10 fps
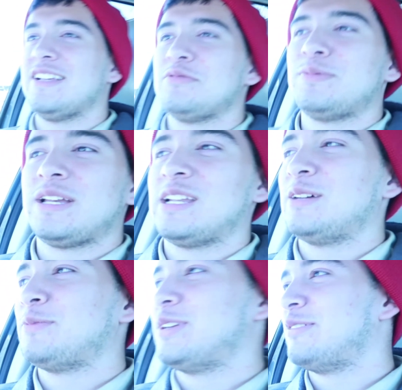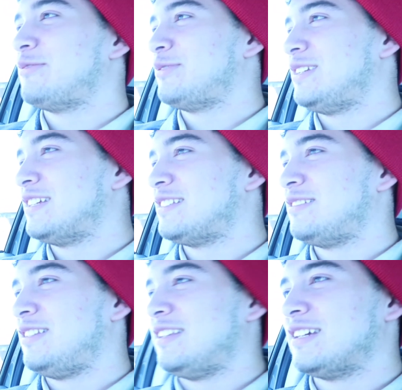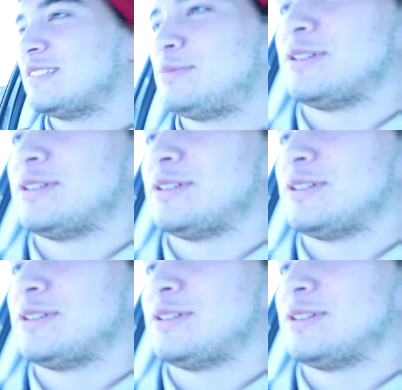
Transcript: guys, we'll pick it up whenever we get to the next